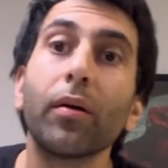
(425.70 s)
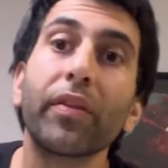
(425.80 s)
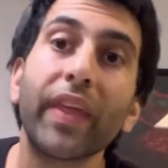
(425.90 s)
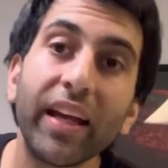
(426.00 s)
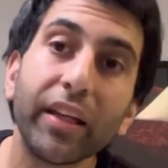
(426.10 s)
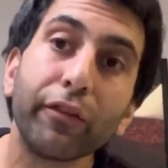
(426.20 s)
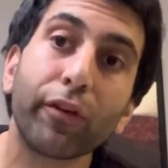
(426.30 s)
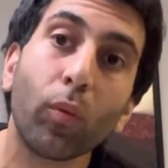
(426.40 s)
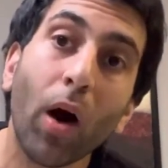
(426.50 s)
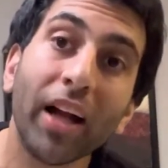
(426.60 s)
Thank you for
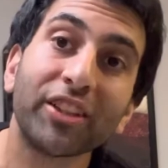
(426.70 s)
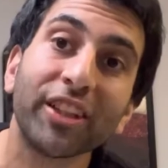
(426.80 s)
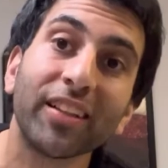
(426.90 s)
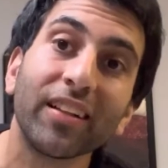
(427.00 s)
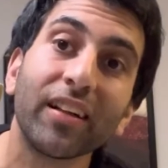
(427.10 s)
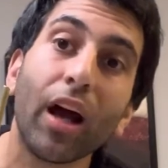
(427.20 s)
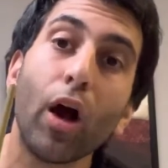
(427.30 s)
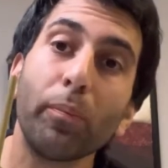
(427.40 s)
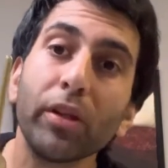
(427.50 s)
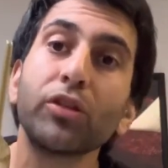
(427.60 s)
watching. I
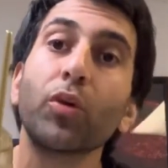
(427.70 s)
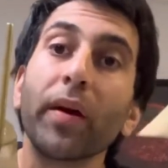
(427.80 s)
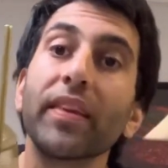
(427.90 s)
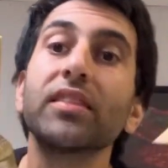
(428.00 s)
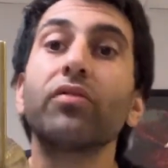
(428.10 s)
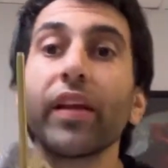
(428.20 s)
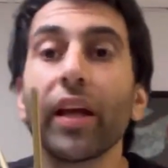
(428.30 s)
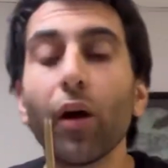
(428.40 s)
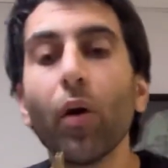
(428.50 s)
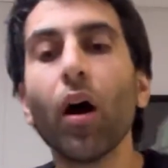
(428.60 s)
hope you enjoyed this
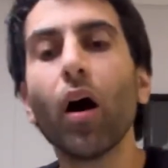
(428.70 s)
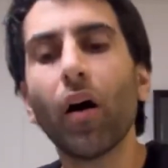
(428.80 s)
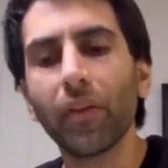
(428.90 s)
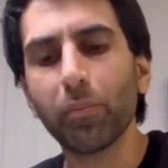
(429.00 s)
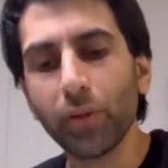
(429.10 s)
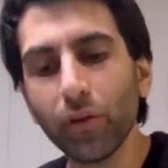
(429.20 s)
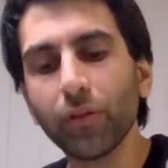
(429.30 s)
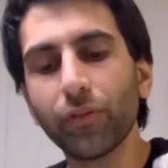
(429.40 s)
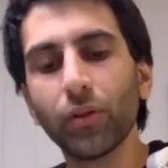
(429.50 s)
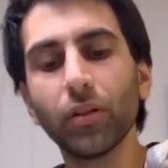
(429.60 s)
video on the
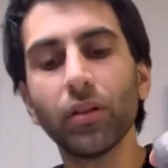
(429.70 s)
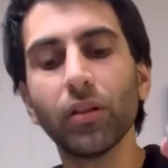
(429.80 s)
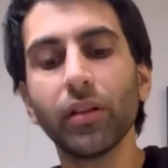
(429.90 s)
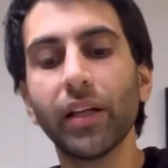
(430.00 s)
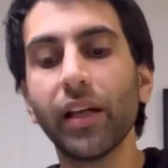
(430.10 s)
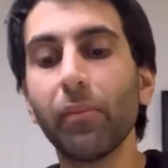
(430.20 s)
beautiful and